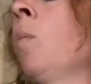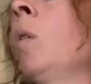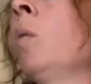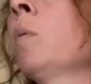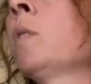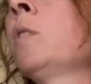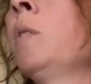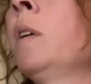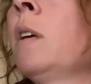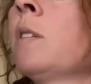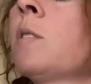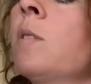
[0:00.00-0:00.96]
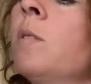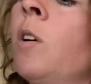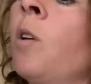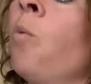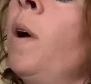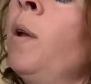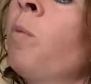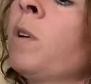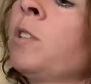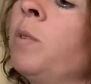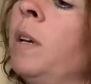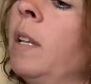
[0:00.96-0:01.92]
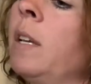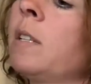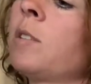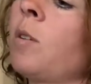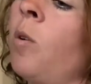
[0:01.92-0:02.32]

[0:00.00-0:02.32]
while we're doing this, or when we're doing this